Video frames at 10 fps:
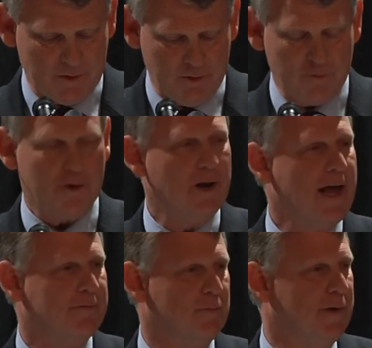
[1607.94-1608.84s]
You've heard a
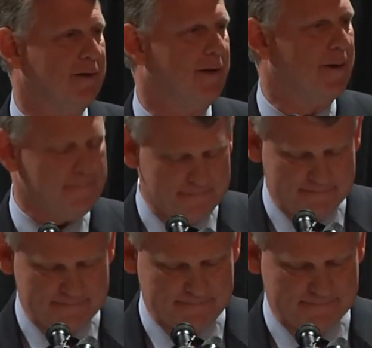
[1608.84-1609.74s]
lot from me today.
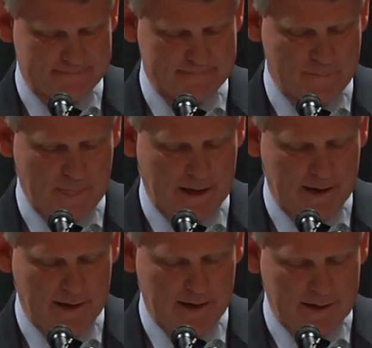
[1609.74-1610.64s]

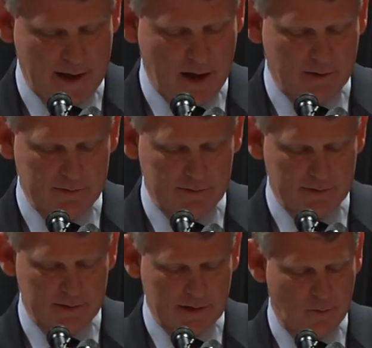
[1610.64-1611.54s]
And now
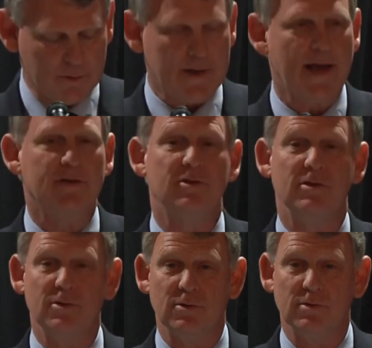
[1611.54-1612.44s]
I want to ask
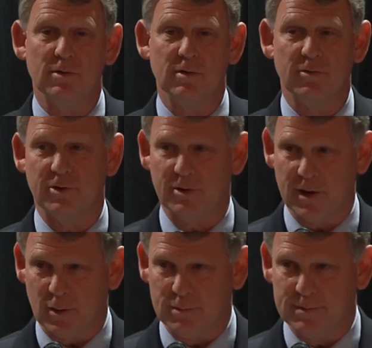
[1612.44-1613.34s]
you for your
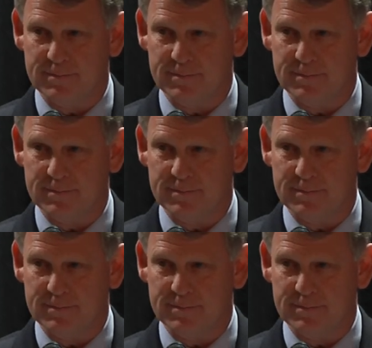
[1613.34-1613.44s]
help.